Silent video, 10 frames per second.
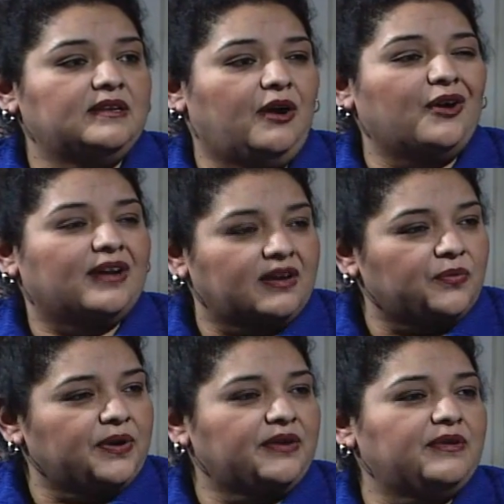are not
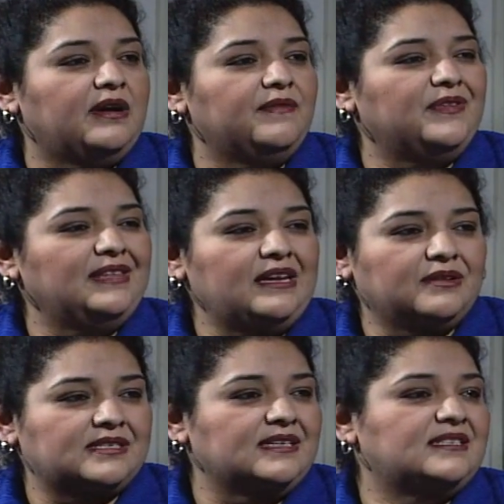aware of the legal
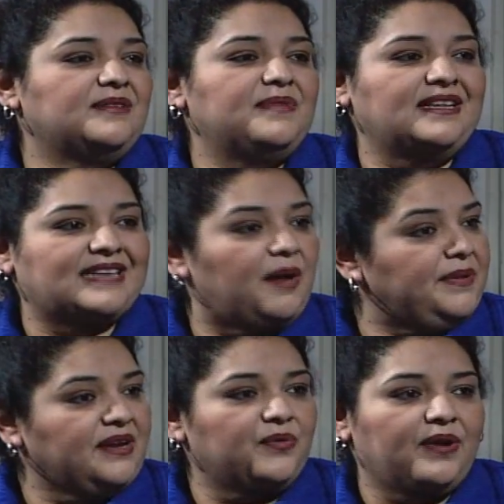system that's
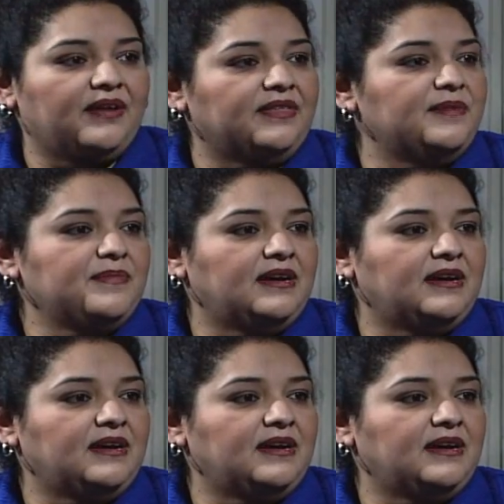happening around them.